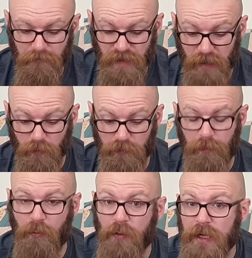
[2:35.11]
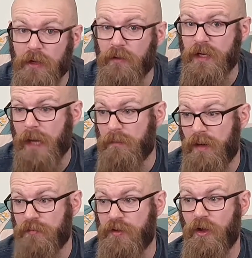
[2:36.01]
It was pretty good a couple of
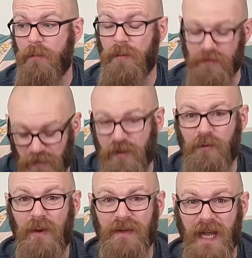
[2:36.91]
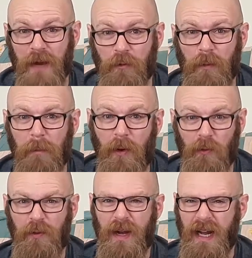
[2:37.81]
months ago, but this one came from a
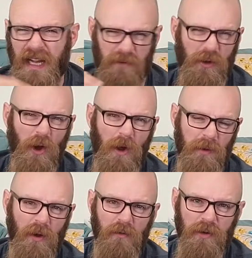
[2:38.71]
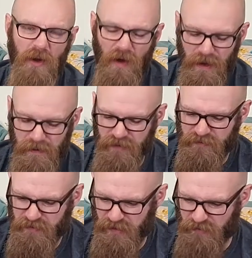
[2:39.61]
bottle that I left open overnight, and
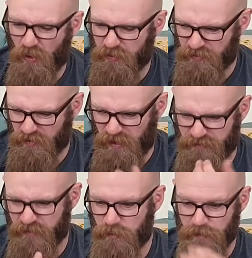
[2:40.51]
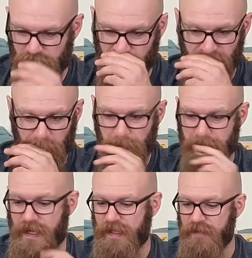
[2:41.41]
it's oxidized a little bit, so it's a little bit yucky.